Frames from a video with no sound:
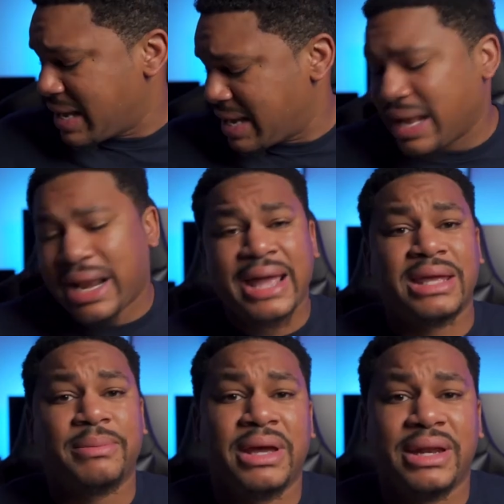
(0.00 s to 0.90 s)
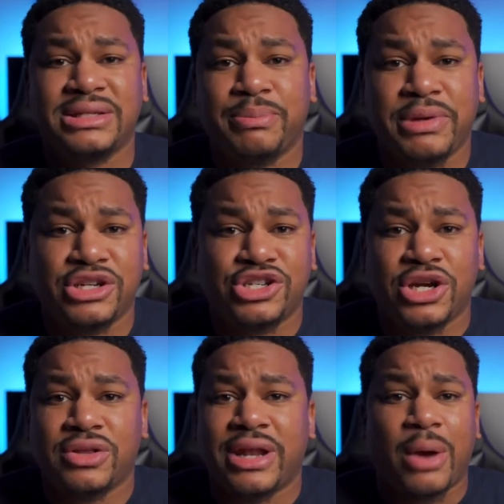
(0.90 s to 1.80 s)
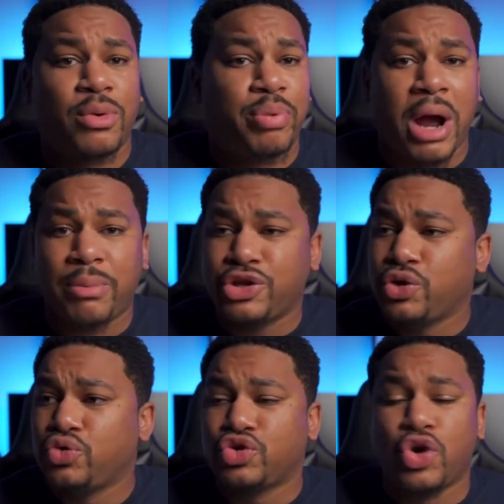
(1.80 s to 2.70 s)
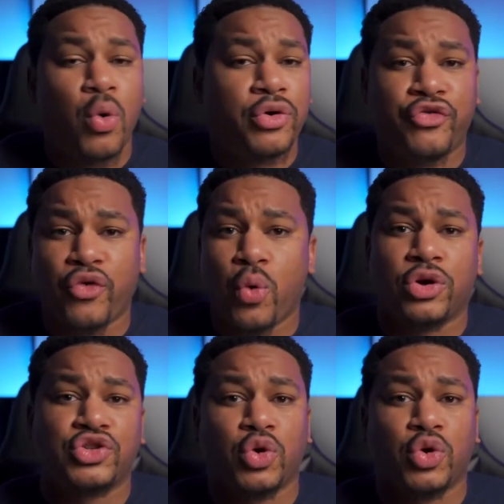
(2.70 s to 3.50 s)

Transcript: And I like it, man. This will be a chair that I will probably use going forward.